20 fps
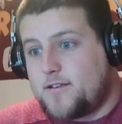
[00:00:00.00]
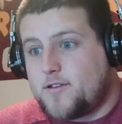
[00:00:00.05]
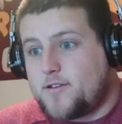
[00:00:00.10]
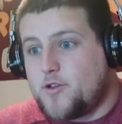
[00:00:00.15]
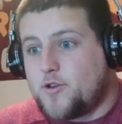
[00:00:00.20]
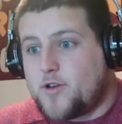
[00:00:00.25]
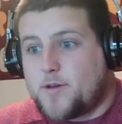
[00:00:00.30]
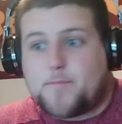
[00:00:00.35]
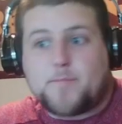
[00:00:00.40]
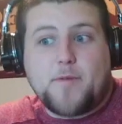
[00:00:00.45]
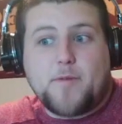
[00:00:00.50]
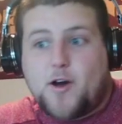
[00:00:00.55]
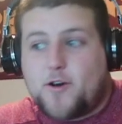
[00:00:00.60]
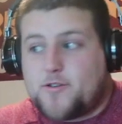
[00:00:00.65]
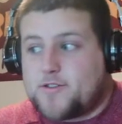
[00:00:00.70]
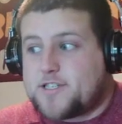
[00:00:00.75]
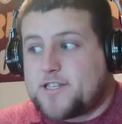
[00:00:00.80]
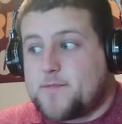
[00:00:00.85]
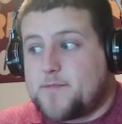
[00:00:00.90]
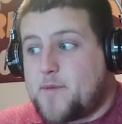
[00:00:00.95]
you could all of
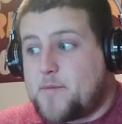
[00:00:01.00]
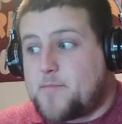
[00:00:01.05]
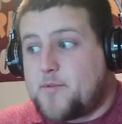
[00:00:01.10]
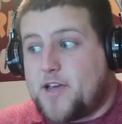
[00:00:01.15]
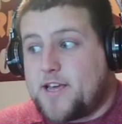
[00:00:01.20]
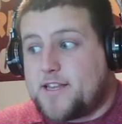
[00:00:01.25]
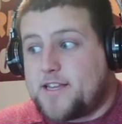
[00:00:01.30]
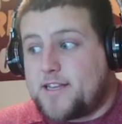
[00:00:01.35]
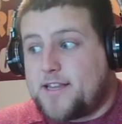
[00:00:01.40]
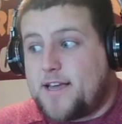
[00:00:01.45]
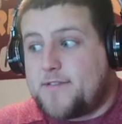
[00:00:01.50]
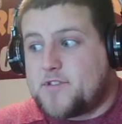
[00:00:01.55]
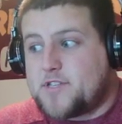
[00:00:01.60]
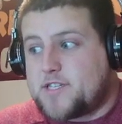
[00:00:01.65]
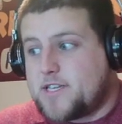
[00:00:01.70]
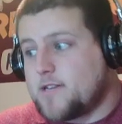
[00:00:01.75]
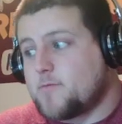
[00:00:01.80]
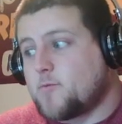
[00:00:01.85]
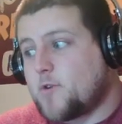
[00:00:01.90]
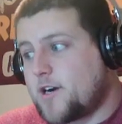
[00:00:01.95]
a sudden be playing the 11th
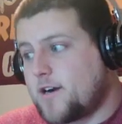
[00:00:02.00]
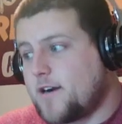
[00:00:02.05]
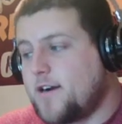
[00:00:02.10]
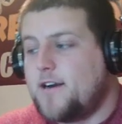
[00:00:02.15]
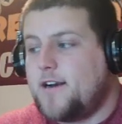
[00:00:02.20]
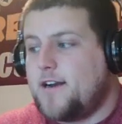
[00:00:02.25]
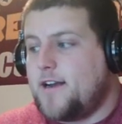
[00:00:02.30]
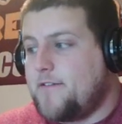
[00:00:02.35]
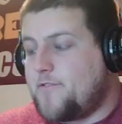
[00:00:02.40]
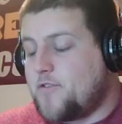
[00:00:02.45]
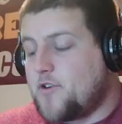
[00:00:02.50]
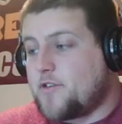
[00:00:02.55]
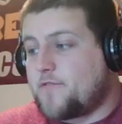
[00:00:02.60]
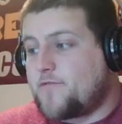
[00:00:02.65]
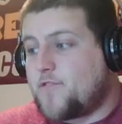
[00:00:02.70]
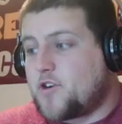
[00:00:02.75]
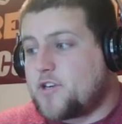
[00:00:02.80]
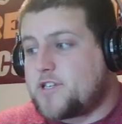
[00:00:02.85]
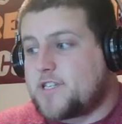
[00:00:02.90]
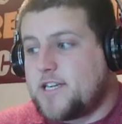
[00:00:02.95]
seed. Where if you're the
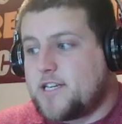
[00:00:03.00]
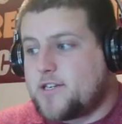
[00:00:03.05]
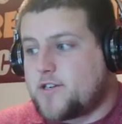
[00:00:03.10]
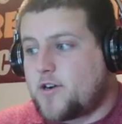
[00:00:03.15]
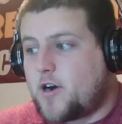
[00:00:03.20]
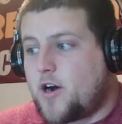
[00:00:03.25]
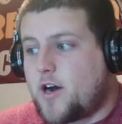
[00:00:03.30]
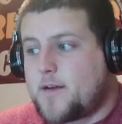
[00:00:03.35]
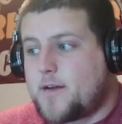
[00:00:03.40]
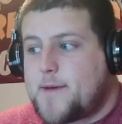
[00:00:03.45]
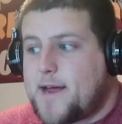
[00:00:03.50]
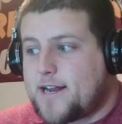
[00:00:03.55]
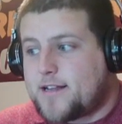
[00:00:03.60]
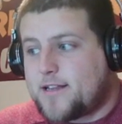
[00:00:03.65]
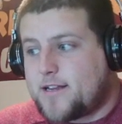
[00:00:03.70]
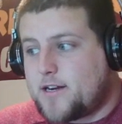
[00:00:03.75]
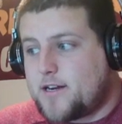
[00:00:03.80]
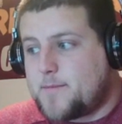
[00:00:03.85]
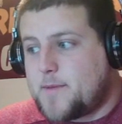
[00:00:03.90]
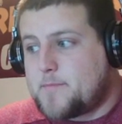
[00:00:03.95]
first seed, you're automatically
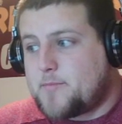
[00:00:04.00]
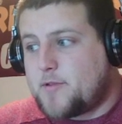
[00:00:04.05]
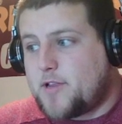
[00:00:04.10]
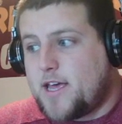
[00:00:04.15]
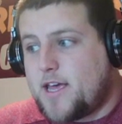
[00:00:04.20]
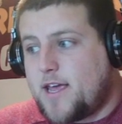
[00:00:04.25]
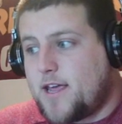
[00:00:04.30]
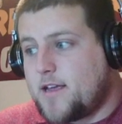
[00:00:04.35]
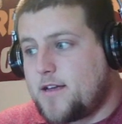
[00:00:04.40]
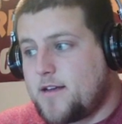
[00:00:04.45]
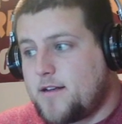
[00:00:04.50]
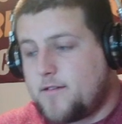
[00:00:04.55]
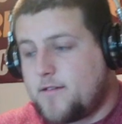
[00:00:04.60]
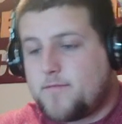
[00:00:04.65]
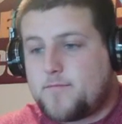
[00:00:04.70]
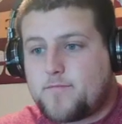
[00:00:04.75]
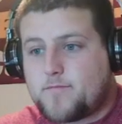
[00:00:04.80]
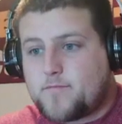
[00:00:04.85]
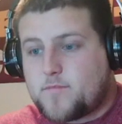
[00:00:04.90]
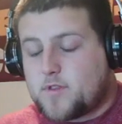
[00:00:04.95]
going to be playing
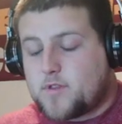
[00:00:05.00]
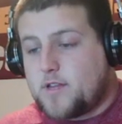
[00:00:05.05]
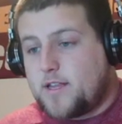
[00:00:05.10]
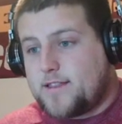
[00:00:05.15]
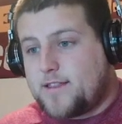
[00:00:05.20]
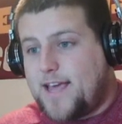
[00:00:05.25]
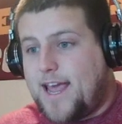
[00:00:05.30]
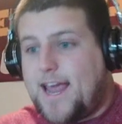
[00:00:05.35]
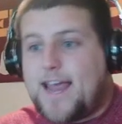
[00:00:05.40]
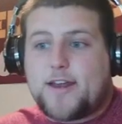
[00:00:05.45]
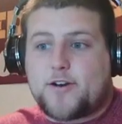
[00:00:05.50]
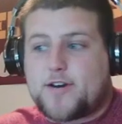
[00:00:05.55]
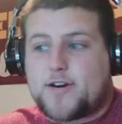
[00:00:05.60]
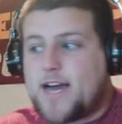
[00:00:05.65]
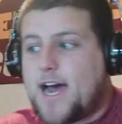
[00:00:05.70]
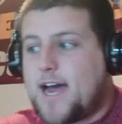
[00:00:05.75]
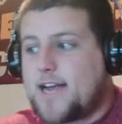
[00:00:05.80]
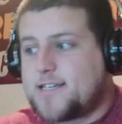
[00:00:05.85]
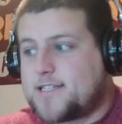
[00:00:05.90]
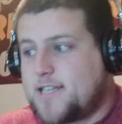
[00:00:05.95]
the eight or
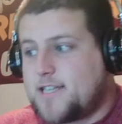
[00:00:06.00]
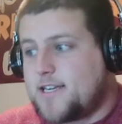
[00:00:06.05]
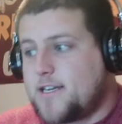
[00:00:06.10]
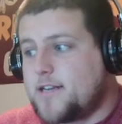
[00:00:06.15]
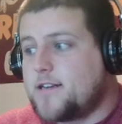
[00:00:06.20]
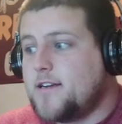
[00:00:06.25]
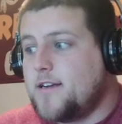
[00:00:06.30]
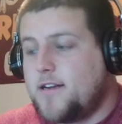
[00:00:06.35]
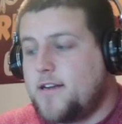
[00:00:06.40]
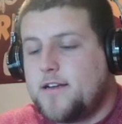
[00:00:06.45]
nine seed.